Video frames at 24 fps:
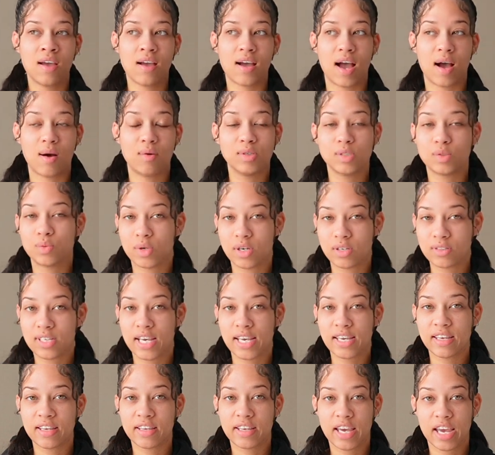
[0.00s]
I was well
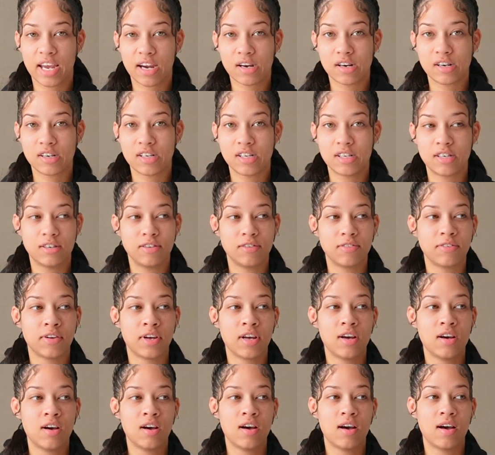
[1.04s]
taken care of.
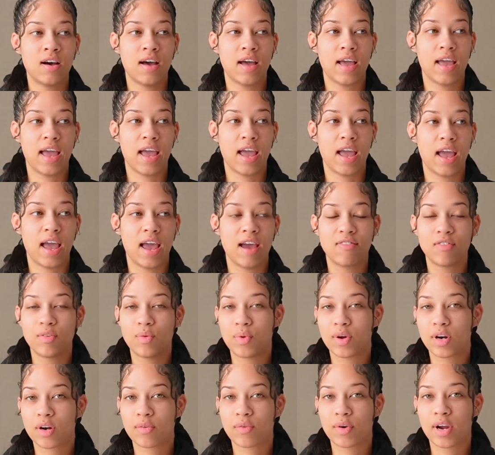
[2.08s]

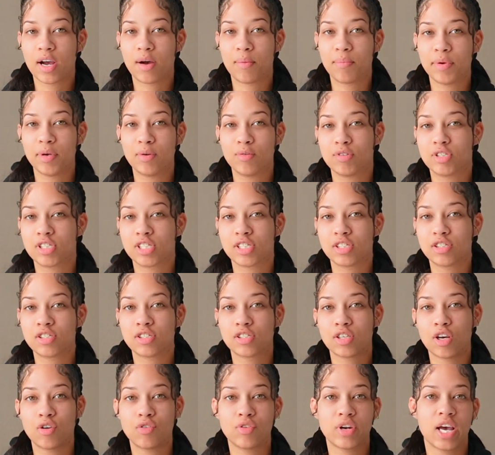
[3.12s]
Everyone around me was just
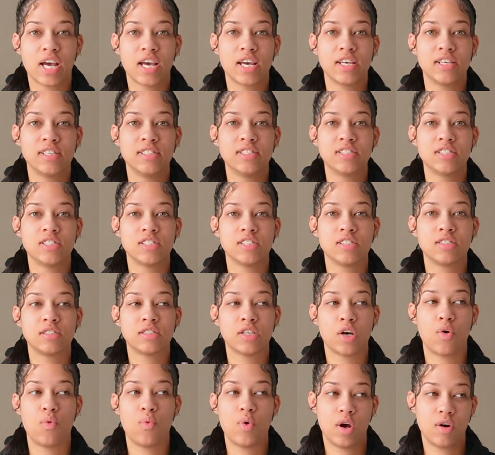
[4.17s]
so nice, just
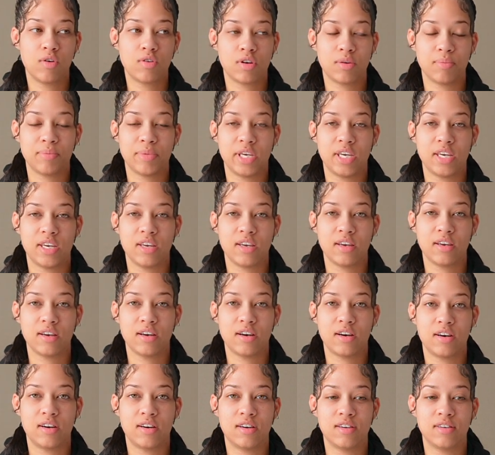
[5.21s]
so welcoming.
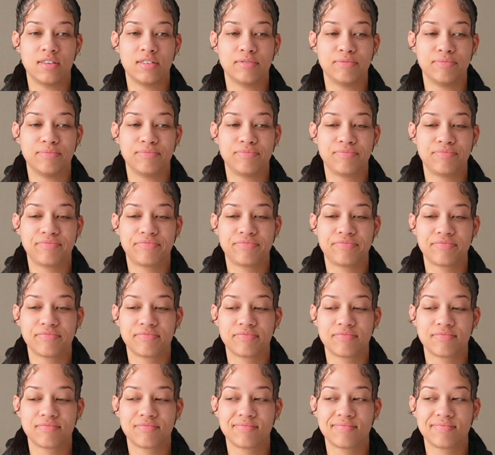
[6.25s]
Um,
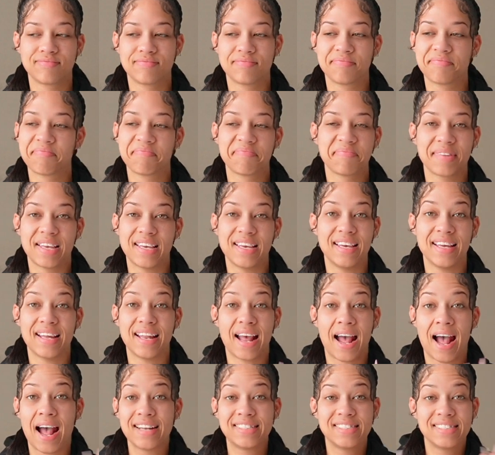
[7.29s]
and
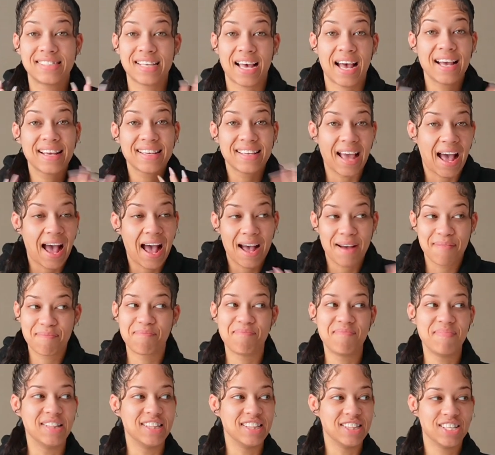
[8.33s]
I just, I, I
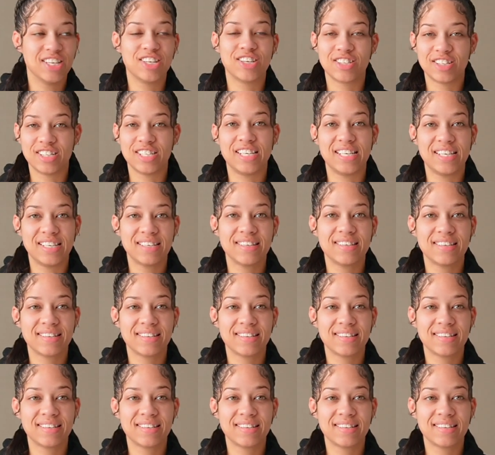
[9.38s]
literally,